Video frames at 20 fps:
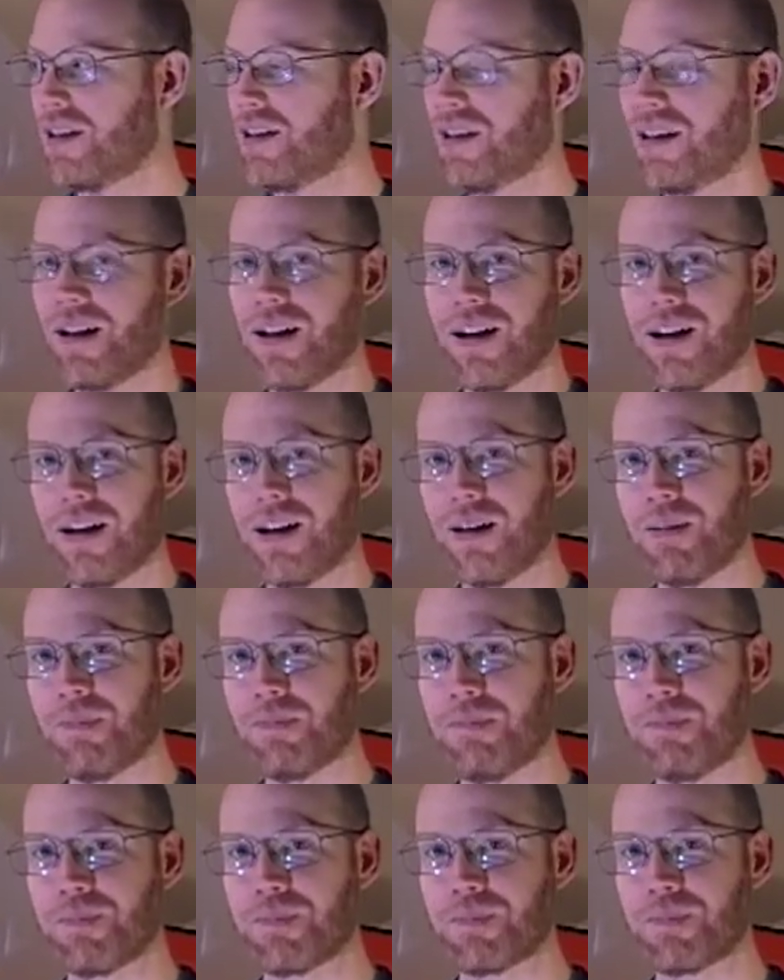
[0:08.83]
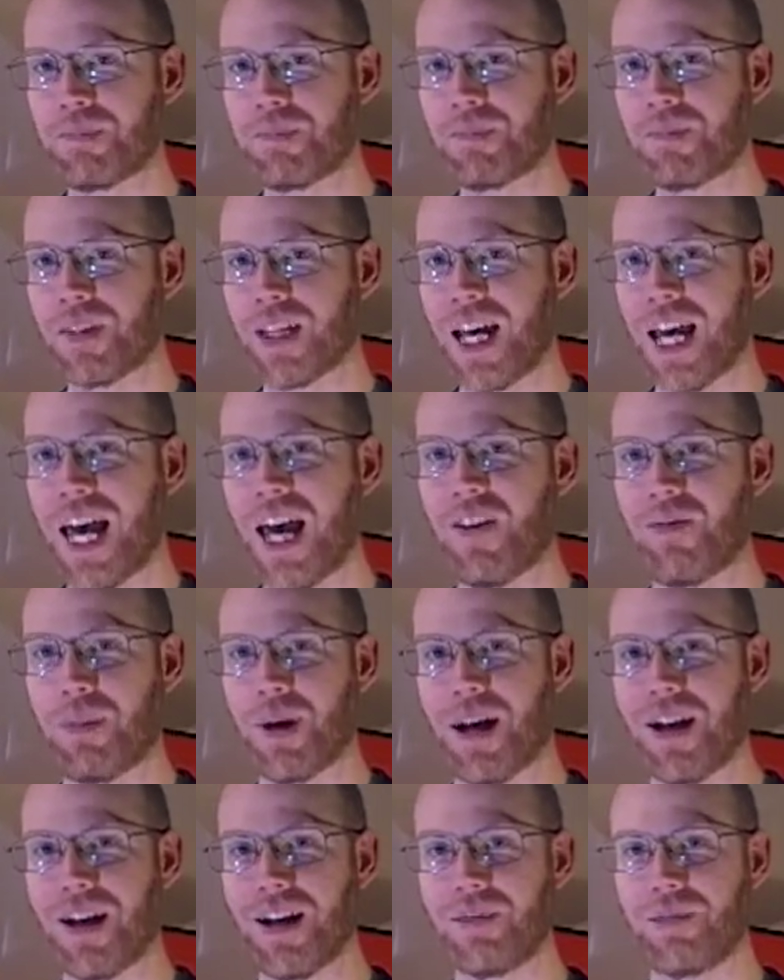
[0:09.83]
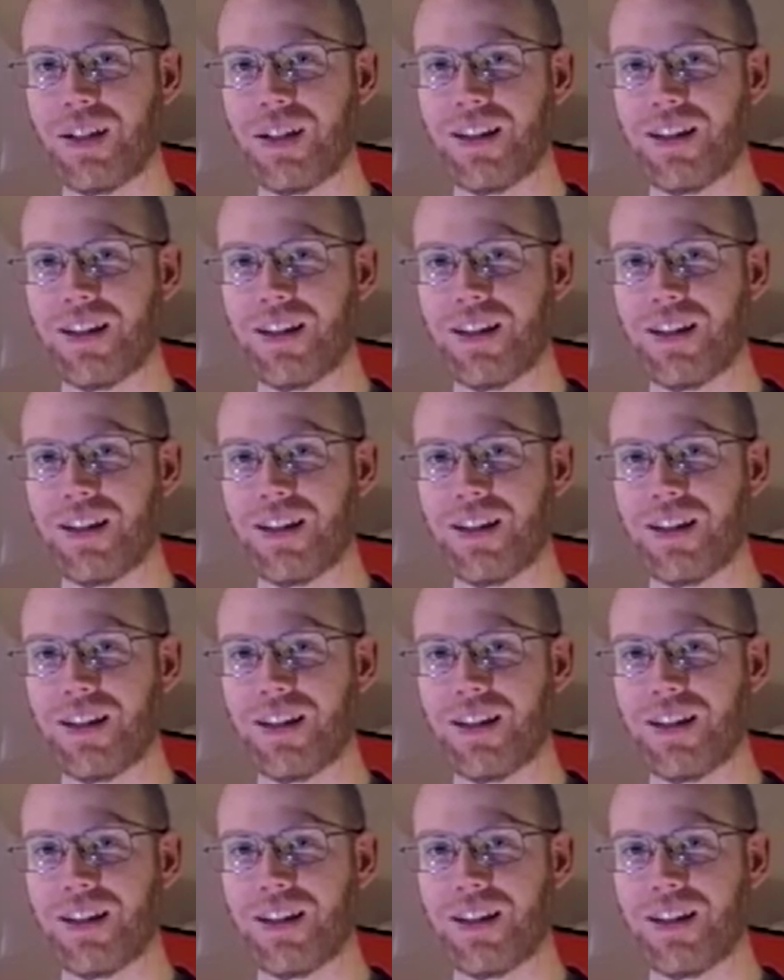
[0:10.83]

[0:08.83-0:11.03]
Um, I have behind me